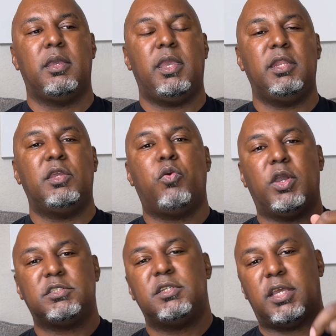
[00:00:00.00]
any
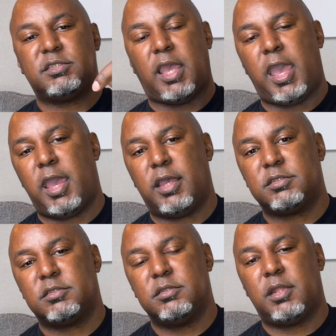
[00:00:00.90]
question that's
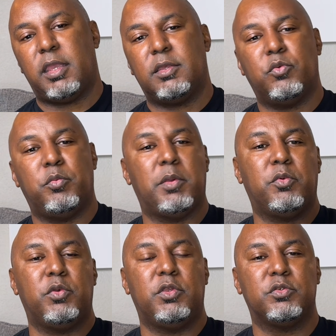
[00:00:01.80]
asked, like, remember
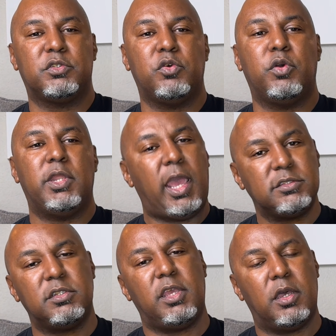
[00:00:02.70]
when you're in school, it
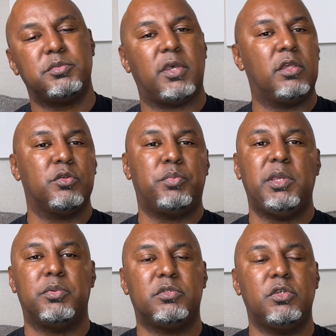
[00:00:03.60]
actually helps other
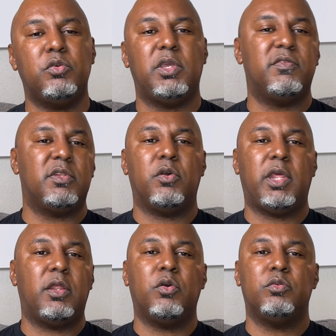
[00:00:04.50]
people too, even though
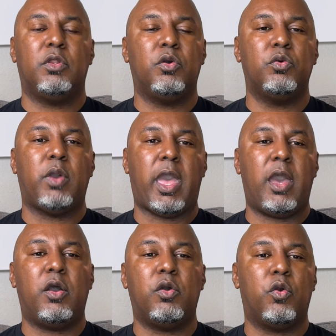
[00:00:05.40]
they don't know
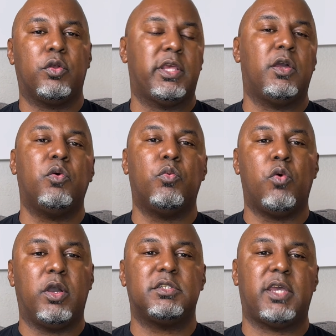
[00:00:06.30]
how or they don't
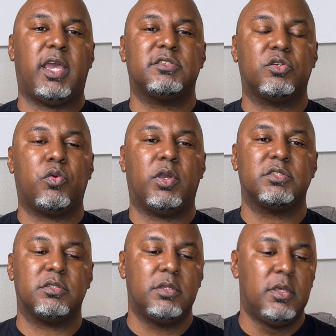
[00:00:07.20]
want to ask the
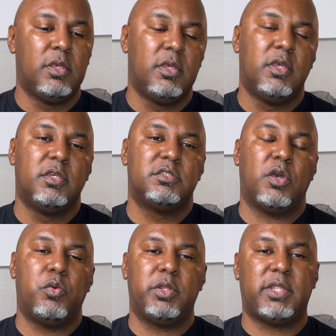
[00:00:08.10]
question.
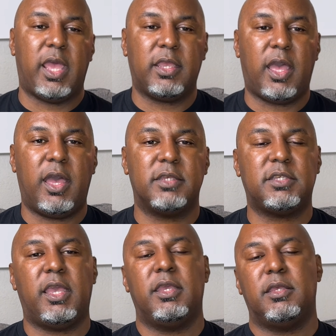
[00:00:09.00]
So with that, guys,
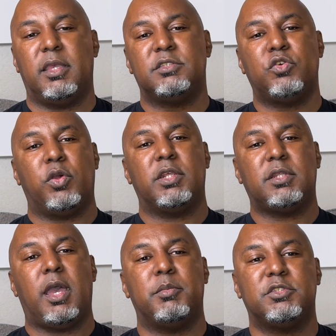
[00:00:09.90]
hey, enjoy that
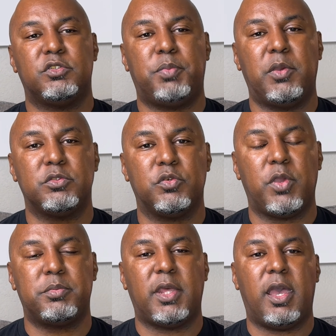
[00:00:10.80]
time that you spend with your
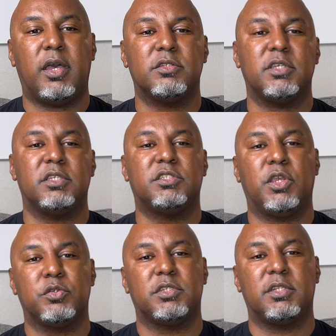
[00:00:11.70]
reptiles and
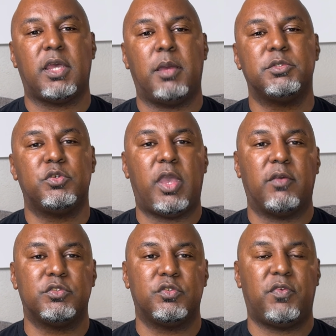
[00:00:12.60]
cherish that time that you
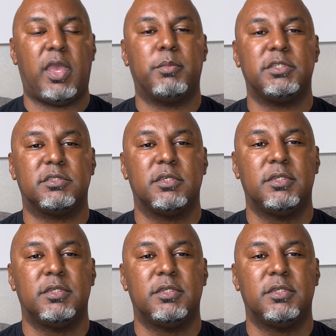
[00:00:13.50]
have with your families.